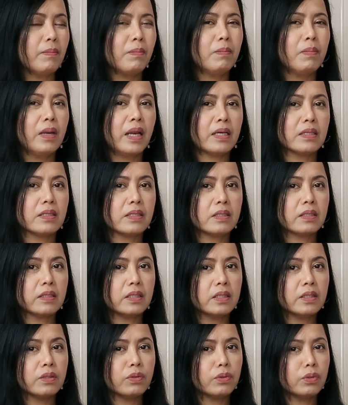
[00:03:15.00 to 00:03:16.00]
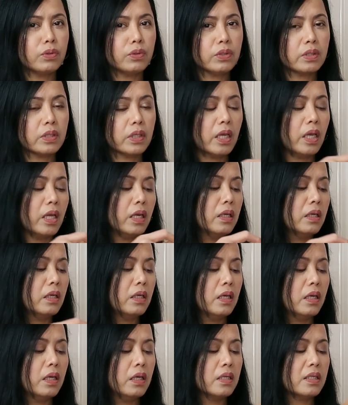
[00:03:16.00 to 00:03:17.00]
blisters on your skin.
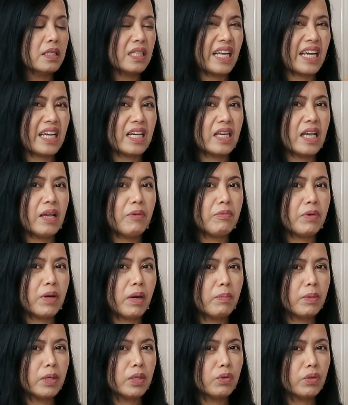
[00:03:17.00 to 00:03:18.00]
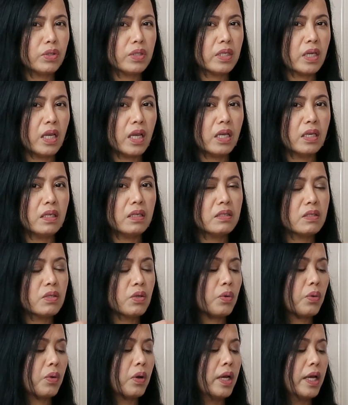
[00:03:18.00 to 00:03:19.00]
It's like keep rubbing your skin. So